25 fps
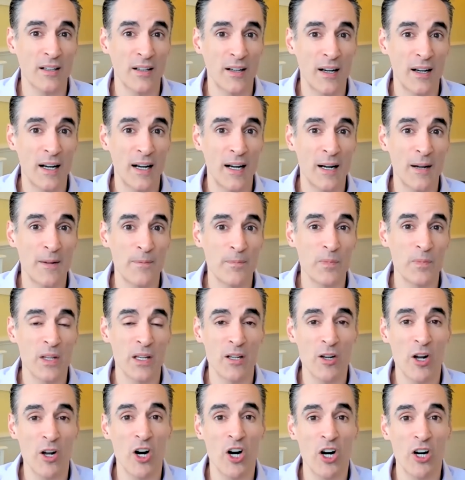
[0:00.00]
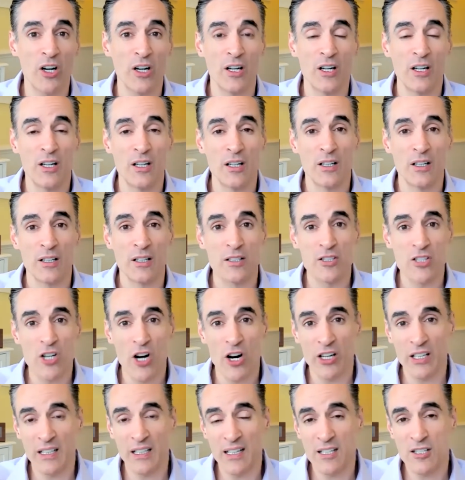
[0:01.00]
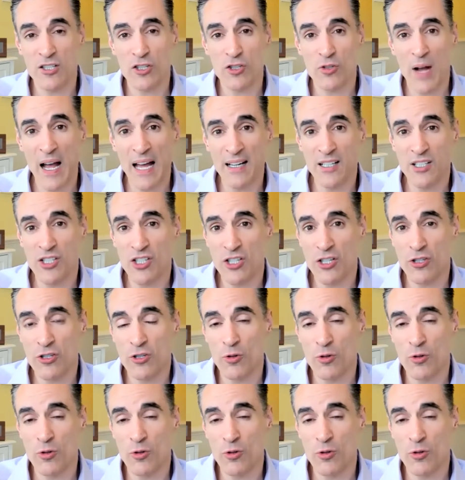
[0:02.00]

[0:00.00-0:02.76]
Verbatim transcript: Um, in our target date strategies,